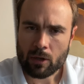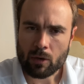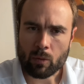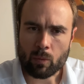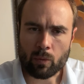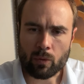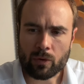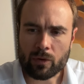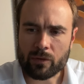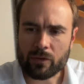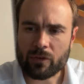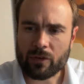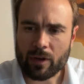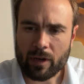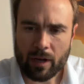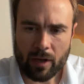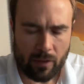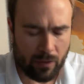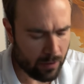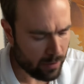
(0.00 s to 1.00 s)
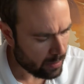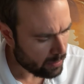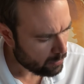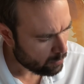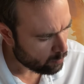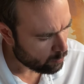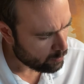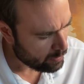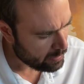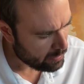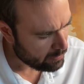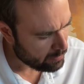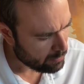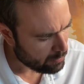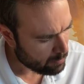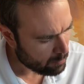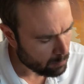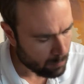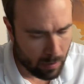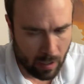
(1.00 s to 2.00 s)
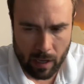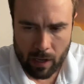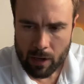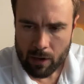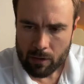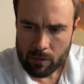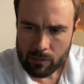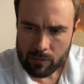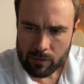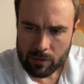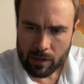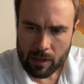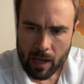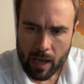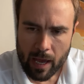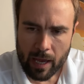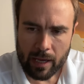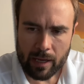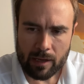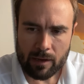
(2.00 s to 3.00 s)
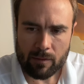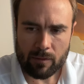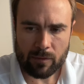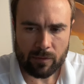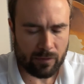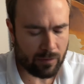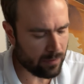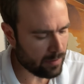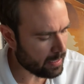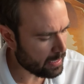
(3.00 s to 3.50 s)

Words are the rhythm of life.